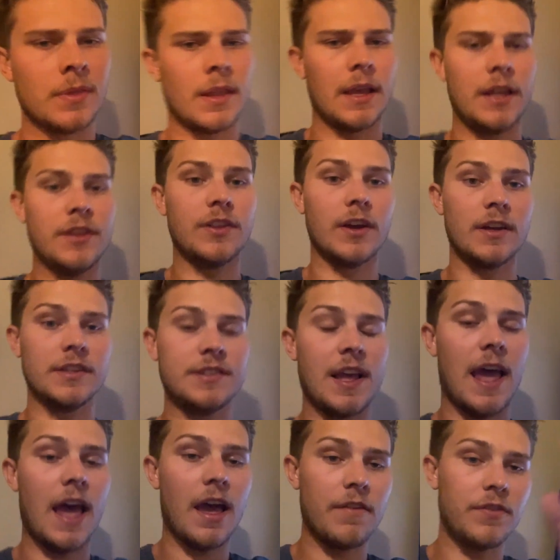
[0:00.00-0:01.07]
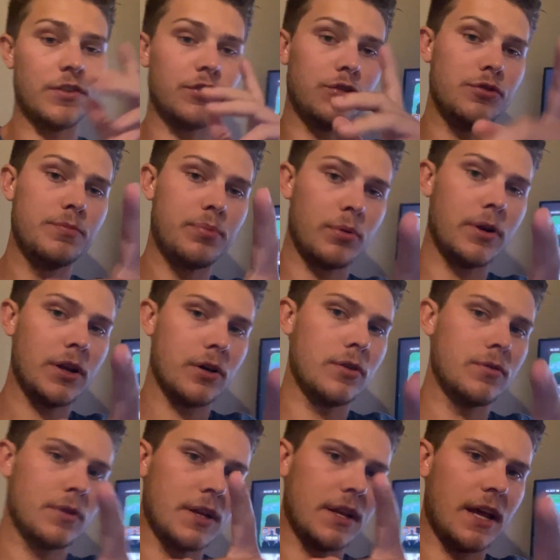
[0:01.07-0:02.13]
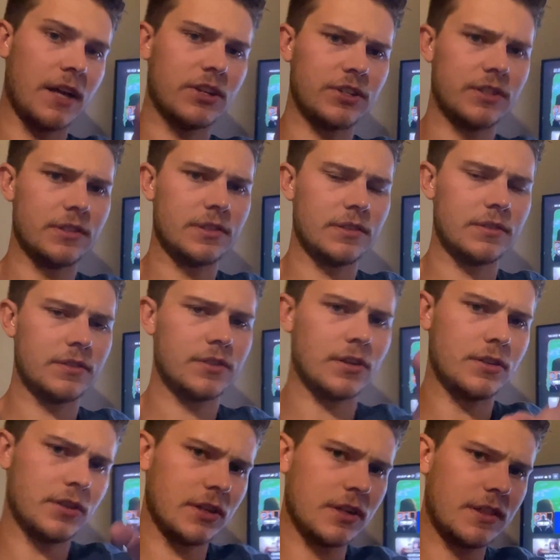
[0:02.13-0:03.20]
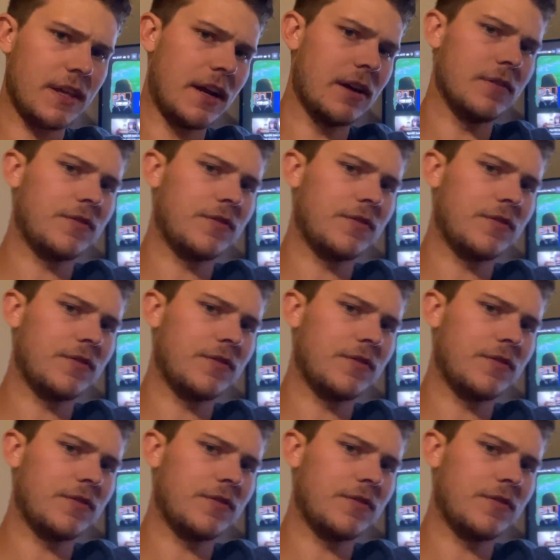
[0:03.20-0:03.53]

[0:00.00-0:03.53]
it does have 2.0 connections, so you're good there.